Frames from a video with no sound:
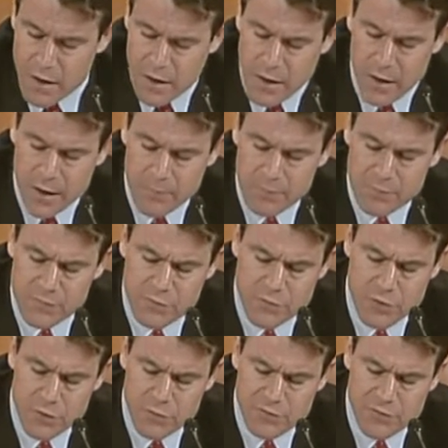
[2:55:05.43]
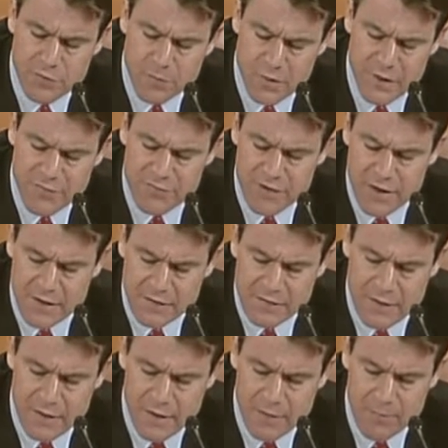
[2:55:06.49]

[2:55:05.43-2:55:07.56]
Do you believe that